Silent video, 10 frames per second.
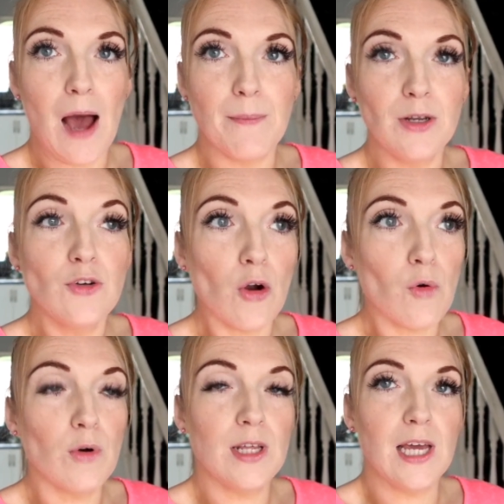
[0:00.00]
I mean,
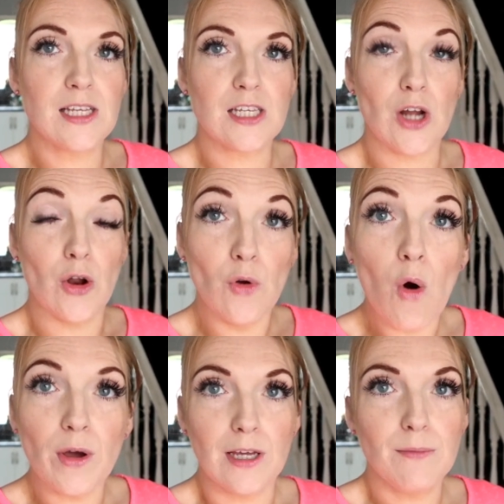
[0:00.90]
not only is it
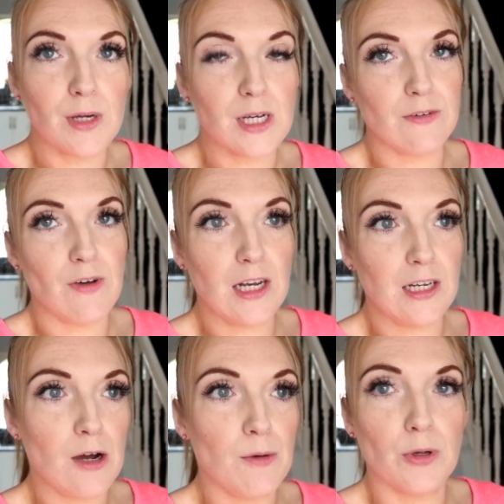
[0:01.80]
annoying because I've had
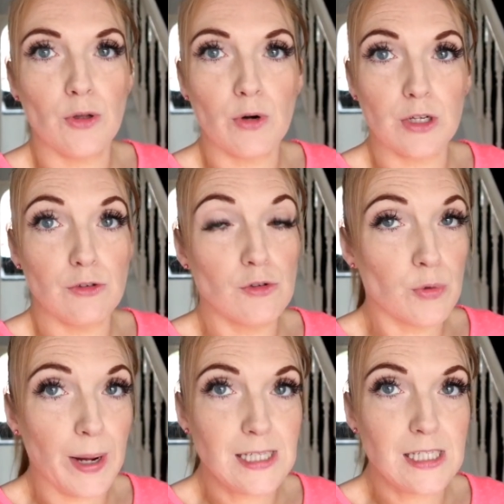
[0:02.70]
to now put the order through
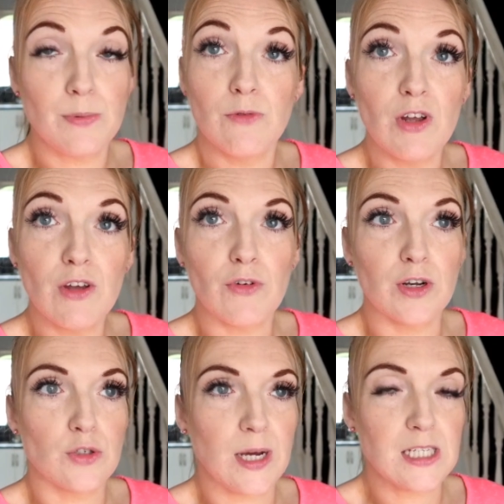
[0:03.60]
twice, it's been
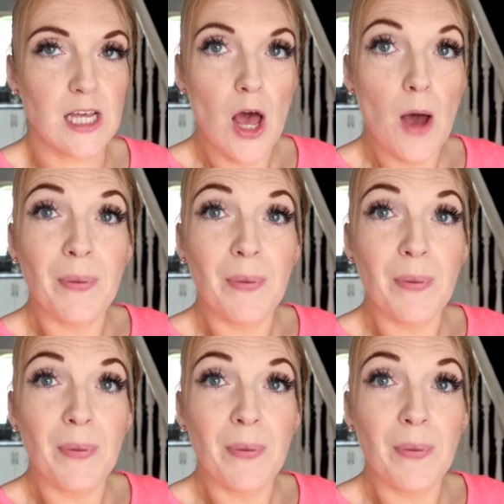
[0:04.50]
refunded twice,